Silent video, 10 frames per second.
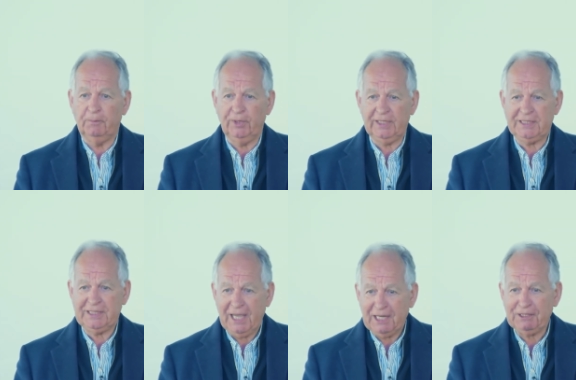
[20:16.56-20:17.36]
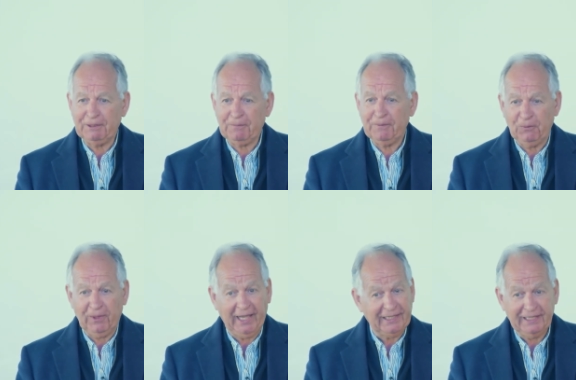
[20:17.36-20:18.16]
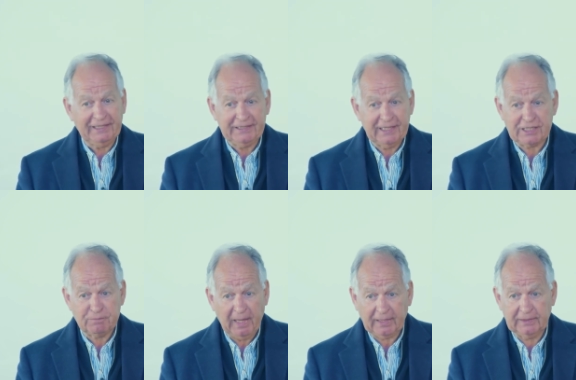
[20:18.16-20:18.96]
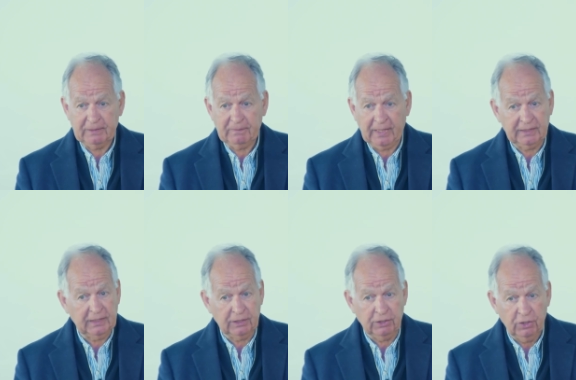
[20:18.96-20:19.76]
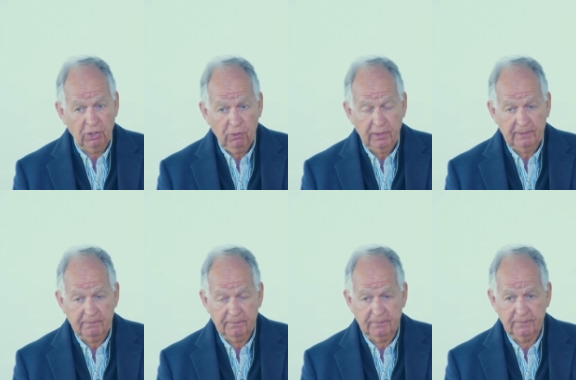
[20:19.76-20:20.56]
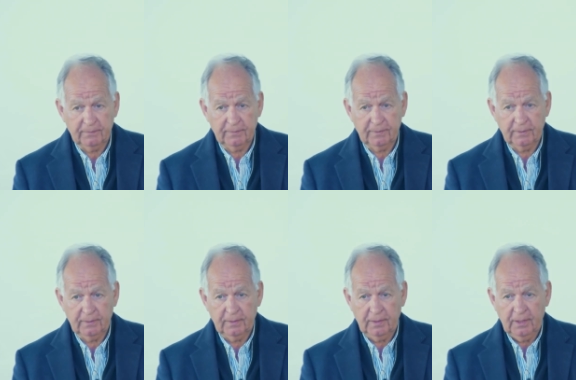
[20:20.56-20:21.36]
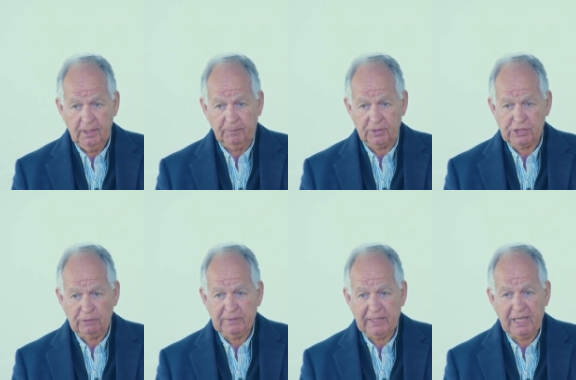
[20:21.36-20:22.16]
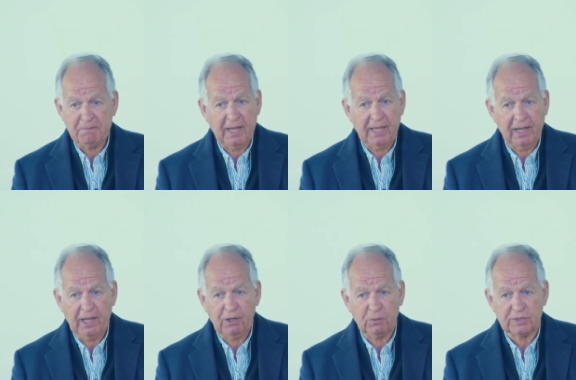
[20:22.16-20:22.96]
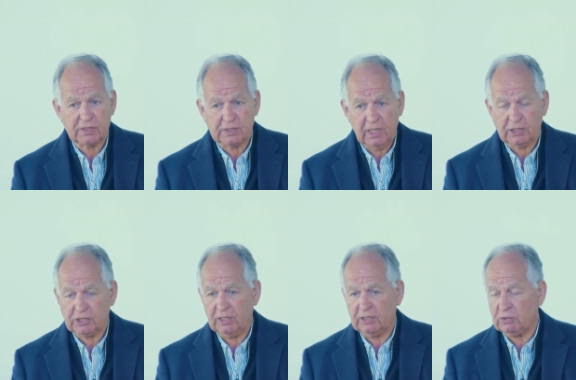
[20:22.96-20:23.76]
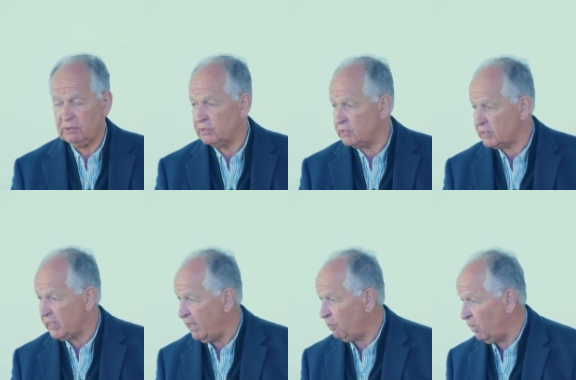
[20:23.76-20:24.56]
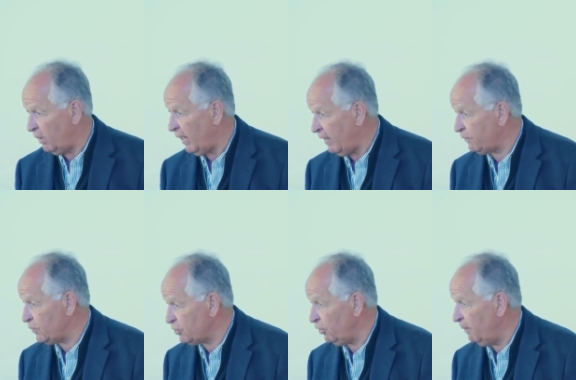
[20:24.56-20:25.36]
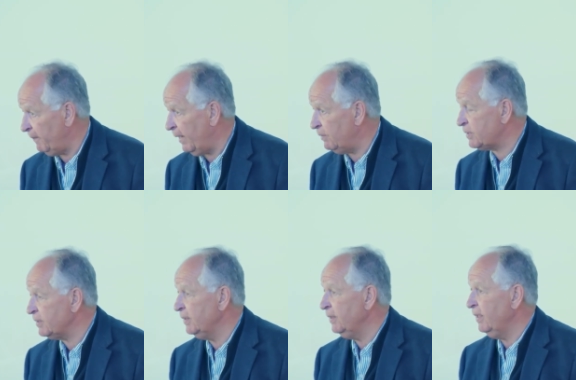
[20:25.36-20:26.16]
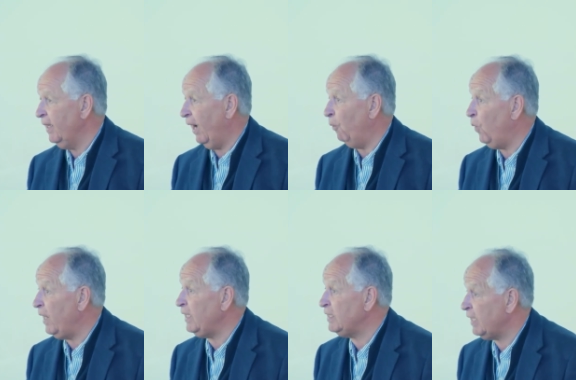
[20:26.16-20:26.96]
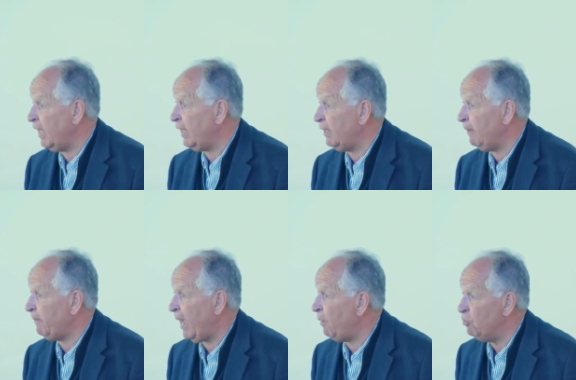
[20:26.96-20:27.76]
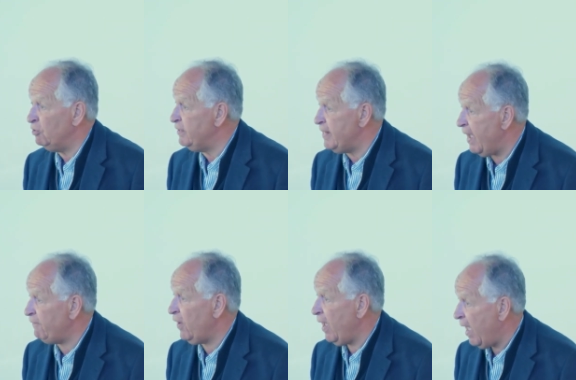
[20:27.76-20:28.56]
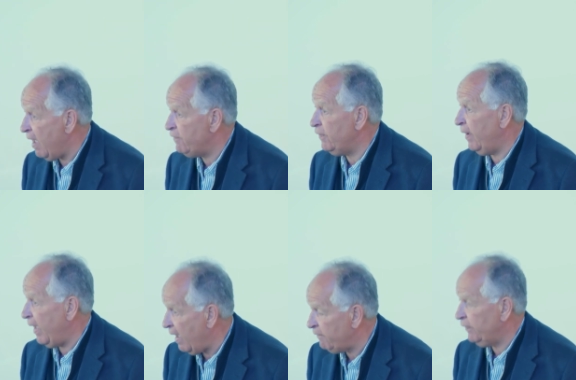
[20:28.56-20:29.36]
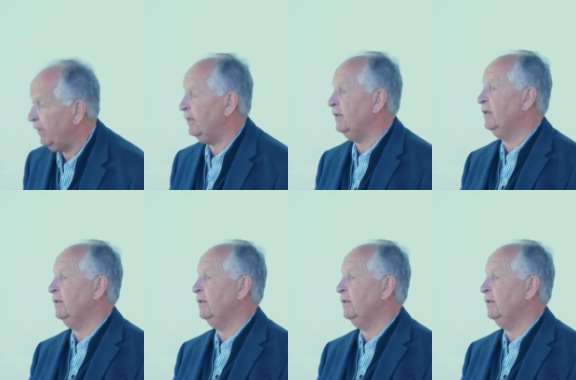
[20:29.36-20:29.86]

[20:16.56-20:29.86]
But He turned up when I didn't expect Him, I didn't know Him. But something in my heart was searching to understand what life was all about. And when He turned up, I will never, ever, ever